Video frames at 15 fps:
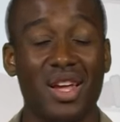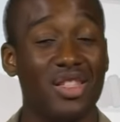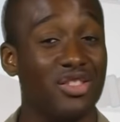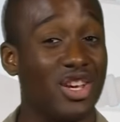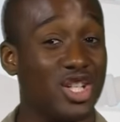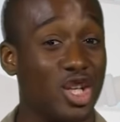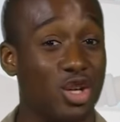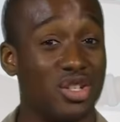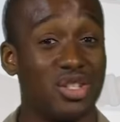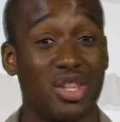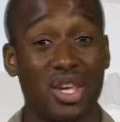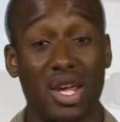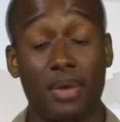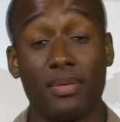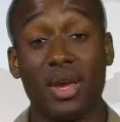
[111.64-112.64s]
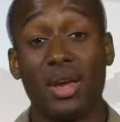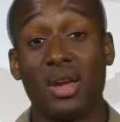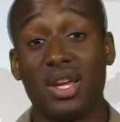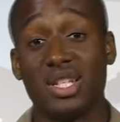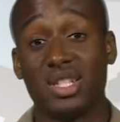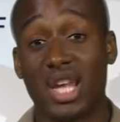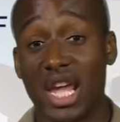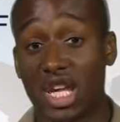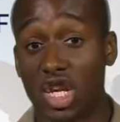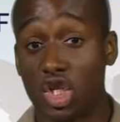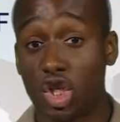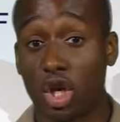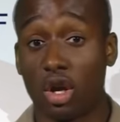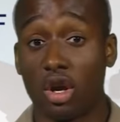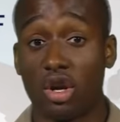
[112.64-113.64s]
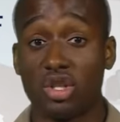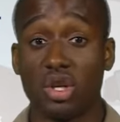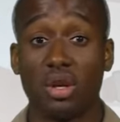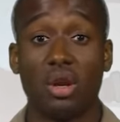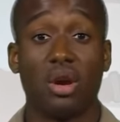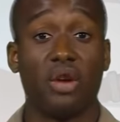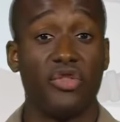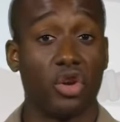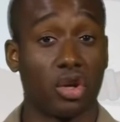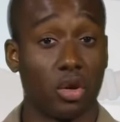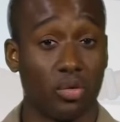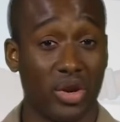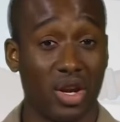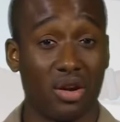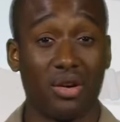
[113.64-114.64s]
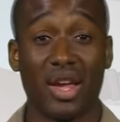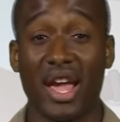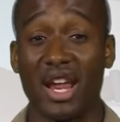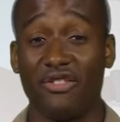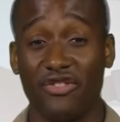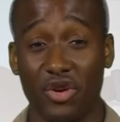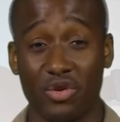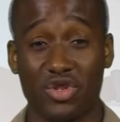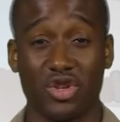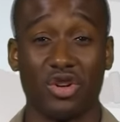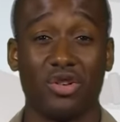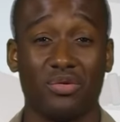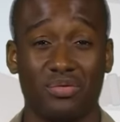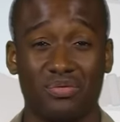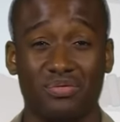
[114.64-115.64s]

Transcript: This year's theme is Taking Charge of Your Career and Future.